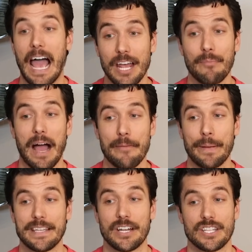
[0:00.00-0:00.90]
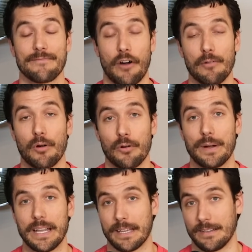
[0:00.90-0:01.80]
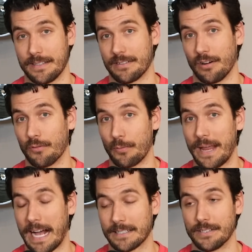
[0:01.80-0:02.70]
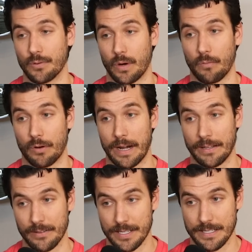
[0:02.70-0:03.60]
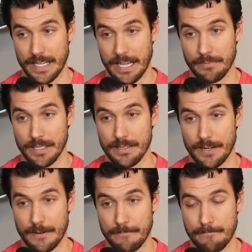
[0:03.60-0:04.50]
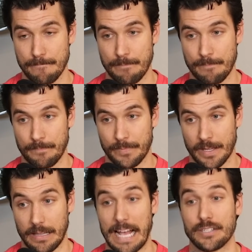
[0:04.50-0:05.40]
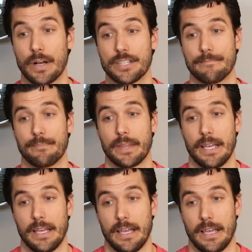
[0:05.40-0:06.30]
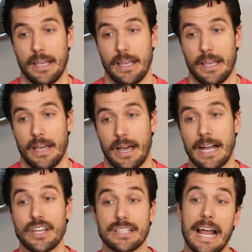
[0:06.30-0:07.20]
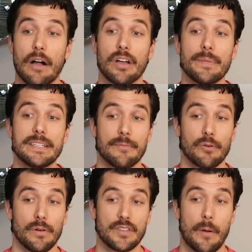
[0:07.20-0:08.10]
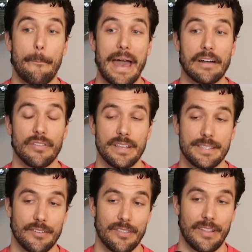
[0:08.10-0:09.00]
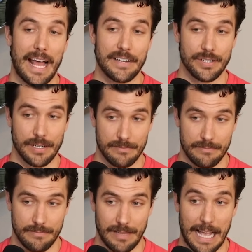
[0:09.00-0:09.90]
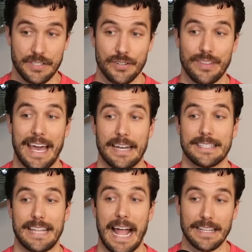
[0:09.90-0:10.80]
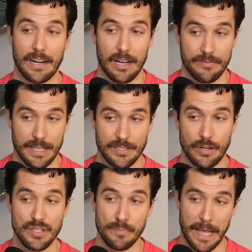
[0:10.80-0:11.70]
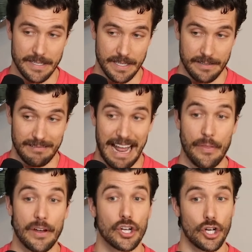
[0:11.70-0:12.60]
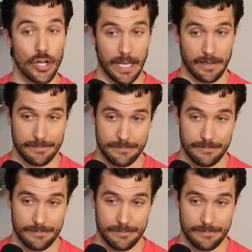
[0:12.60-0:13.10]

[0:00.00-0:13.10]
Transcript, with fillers: in my opinion, it's far more ridiculous to overreact to the 21 regular season games this year. Last question. Hi, Jason. How come the Timberwolves are better this year than last year? Last year, they had a stagnant offense, no spacing. Now they're cooking.